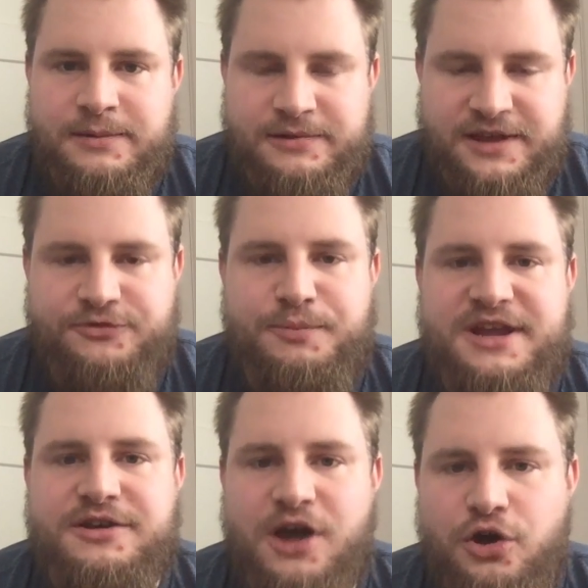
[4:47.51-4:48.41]
gives
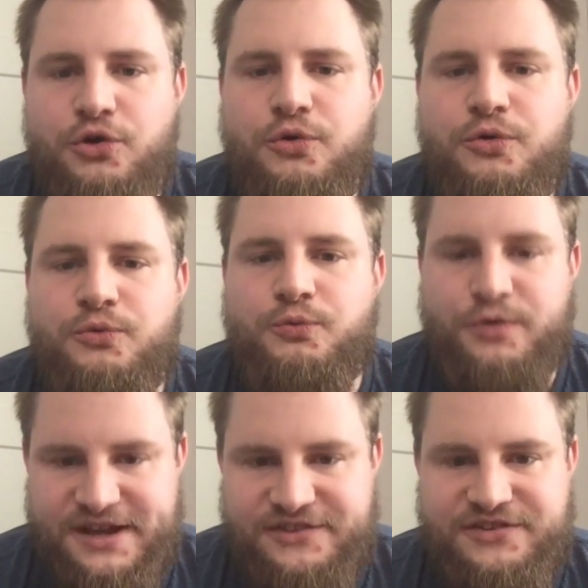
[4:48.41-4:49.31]
me no
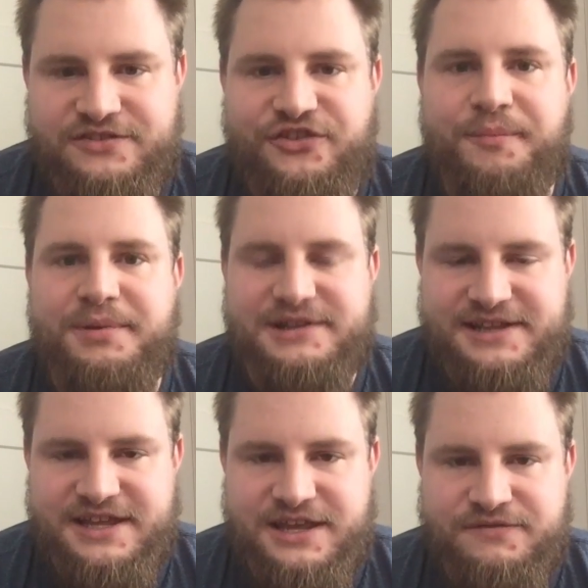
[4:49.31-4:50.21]
reason to
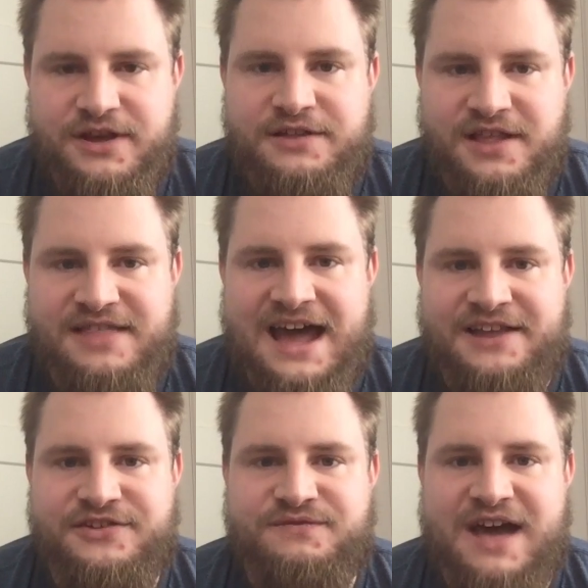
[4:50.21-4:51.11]
believe that that
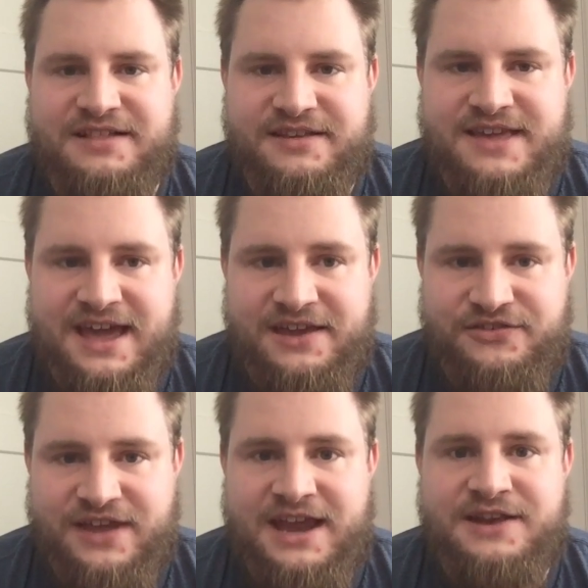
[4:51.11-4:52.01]
is in fact the
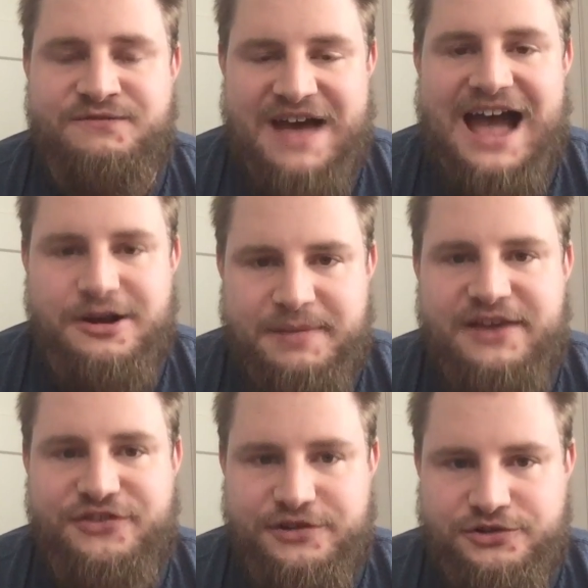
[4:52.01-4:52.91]
case, and in fact
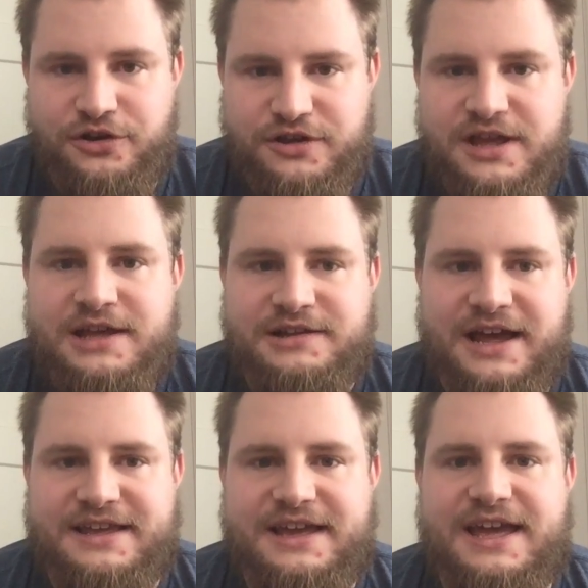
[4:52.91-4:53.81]
makes it look
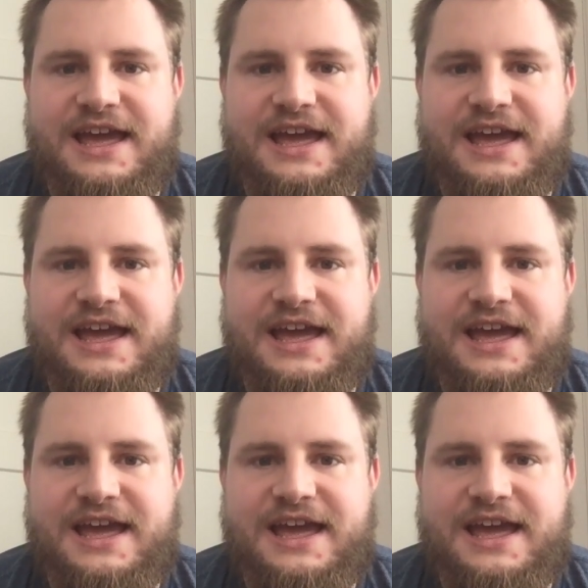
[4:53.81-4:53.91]
like